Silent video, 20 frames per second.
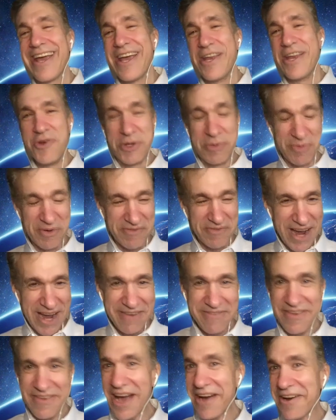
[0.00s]
and you can provide
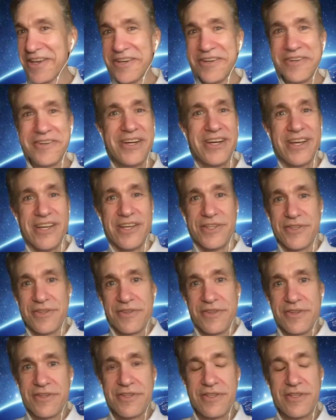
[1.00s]
value. So
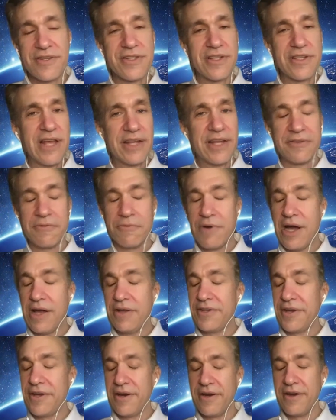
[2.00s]
there's a lot there. Wow,
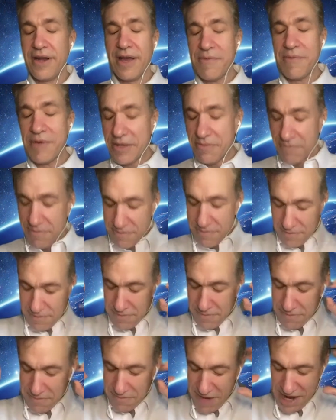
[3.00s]
Darren. I mean,
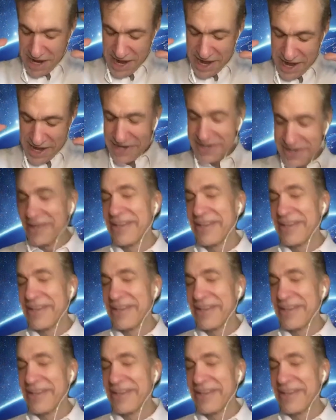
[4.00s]
my head